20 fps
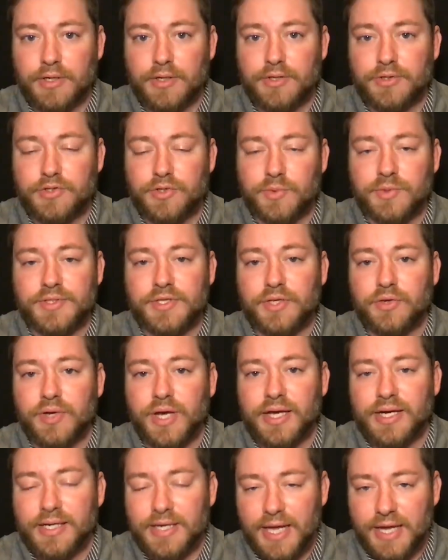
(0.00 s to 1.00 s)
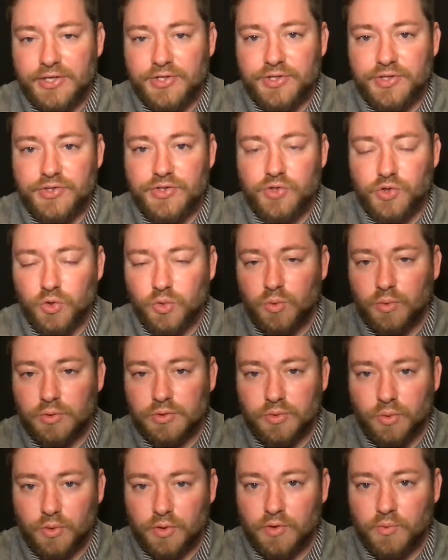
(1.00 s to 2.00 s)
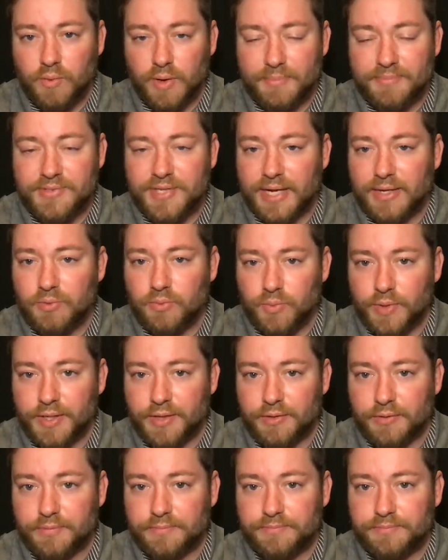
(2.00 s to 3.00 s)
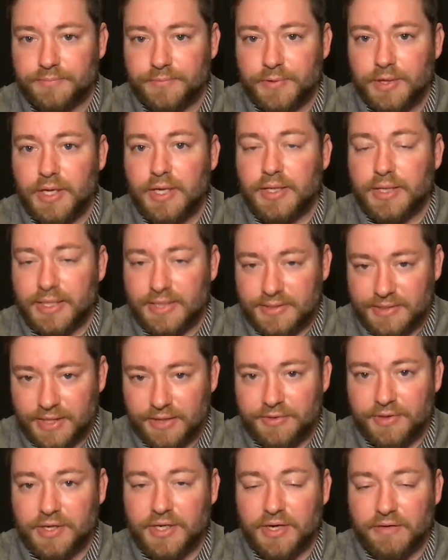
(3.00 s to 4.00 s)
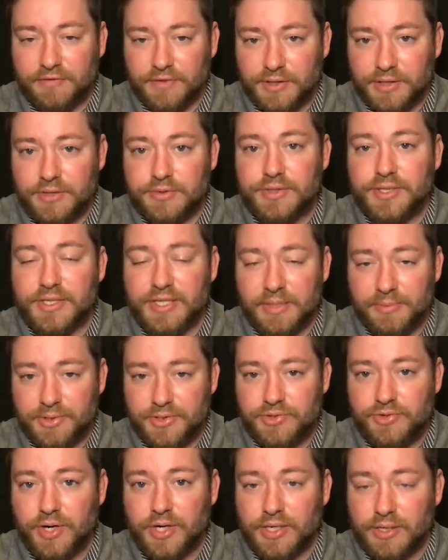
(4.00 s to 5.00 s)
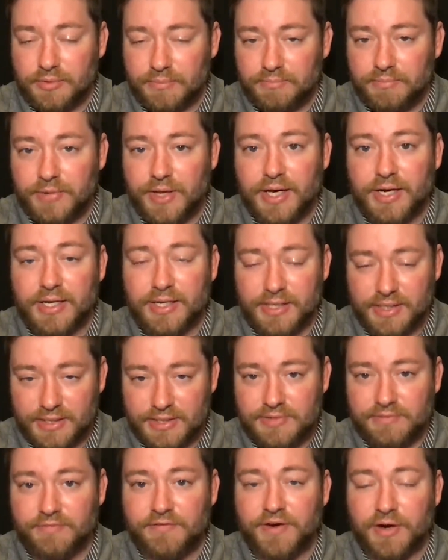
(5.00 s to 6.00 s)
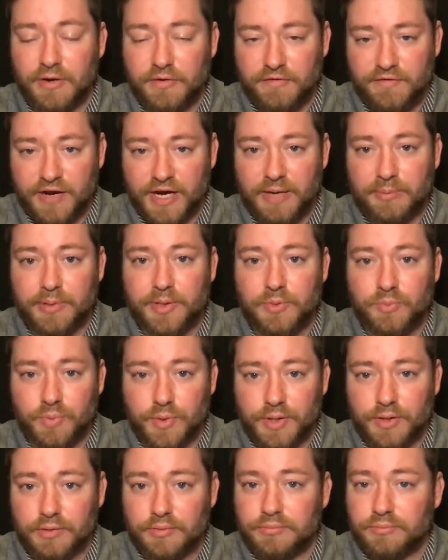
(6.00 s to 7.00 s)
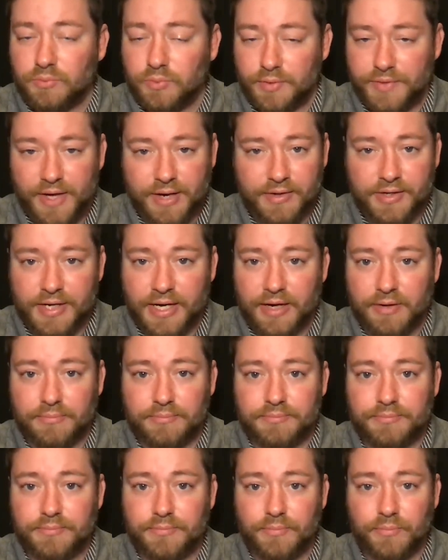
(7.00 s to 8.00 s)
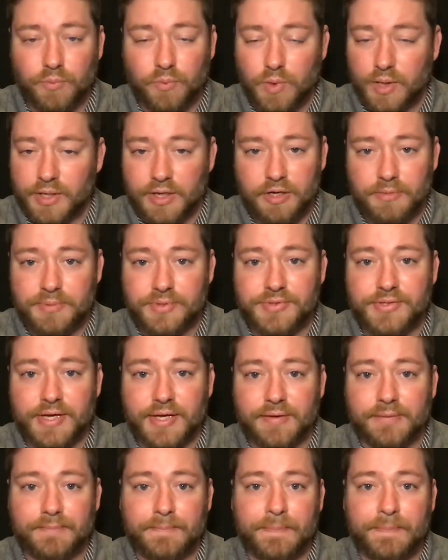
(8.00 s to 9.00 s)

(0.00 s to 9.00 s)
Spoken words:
So is the United Nations New World Order website real? Yes, I think I've clearly demonstrated that it is verifiably real, without a doubt, 100%.